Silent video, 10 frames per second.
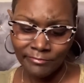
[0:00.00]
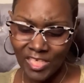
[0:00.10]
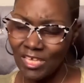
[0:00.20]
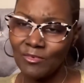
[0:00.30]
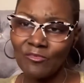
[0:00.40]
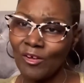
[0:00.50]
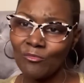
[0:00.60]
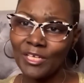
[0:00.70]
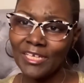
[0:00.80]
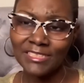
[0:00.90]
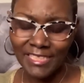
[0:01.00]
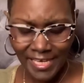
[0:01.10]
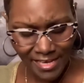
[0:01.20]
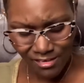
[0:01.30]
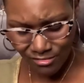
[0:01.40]
even if I went out of
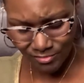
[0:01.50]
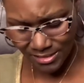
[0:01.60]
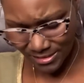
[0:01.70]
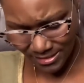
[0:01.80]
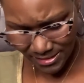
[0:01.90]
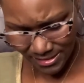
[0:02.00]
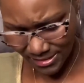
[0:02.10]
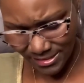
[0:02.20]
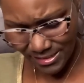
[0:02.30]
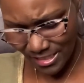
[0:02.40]
town, this this is this ain't